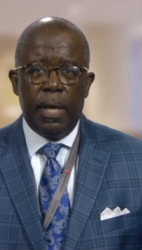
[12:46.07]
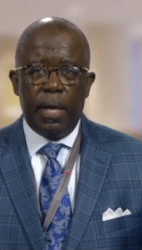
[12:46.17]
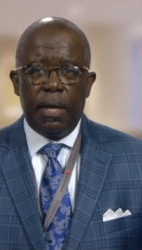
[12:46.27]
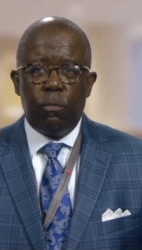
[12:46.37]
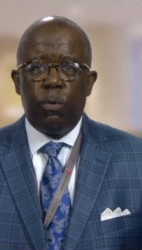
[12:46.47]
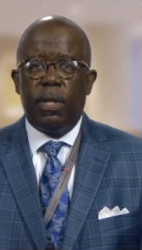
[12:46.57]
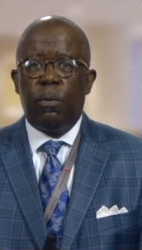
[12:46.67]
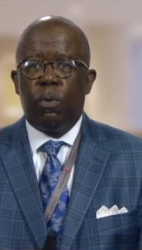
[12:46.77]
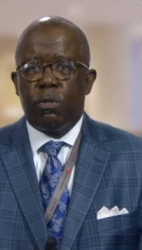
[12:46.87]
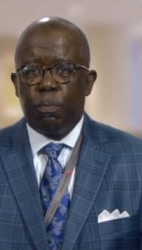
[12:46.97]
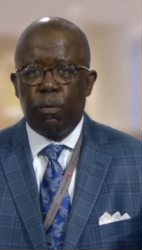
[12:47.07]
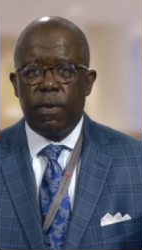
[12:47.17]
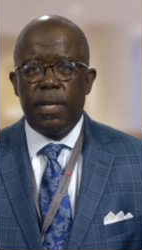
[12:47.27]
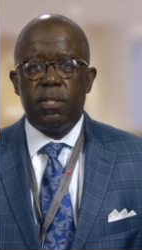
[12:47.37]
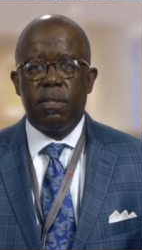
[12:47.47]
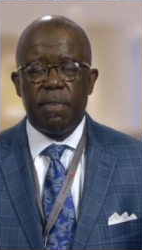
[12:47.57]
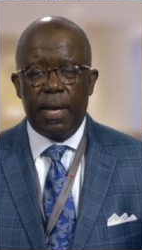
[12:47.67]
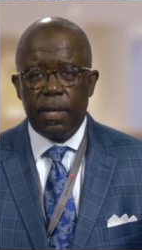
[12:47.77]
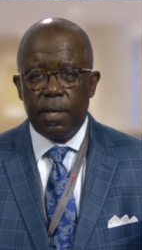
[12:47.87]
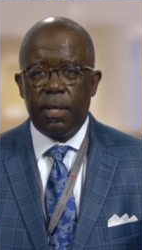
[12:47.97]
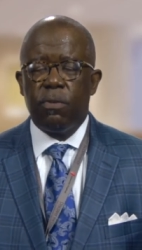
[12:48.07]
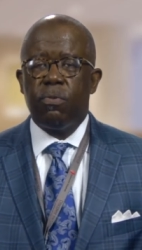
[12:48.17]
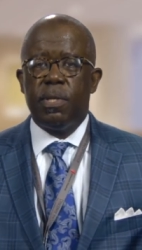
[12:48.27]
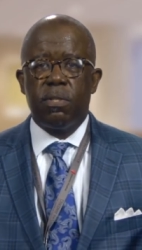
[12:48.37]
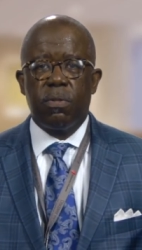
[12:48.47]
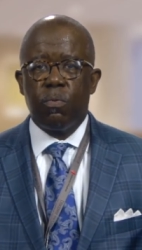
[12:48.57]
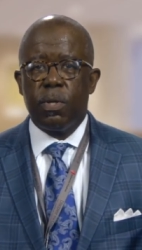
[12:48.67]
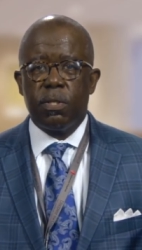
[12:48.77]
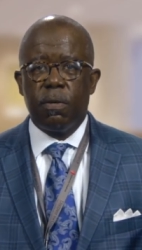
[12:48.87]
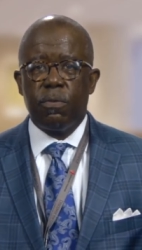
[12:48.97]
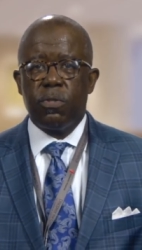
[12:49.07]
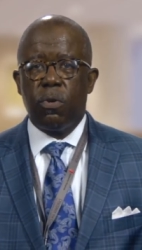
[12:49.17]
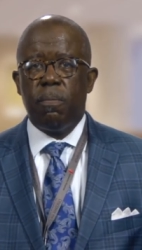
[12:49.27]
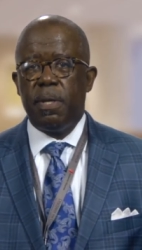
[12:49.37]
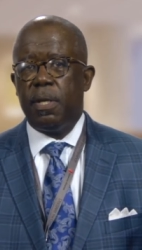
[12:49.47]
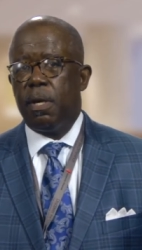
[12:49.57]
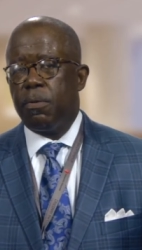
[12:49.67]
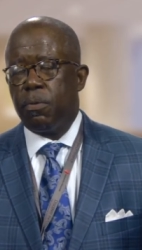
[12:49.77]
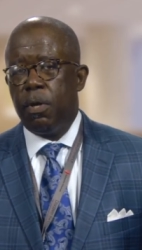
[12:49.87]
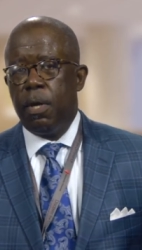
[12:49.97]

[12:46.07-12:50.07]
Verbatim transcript: It really was pervasive and it increased the risk of so many other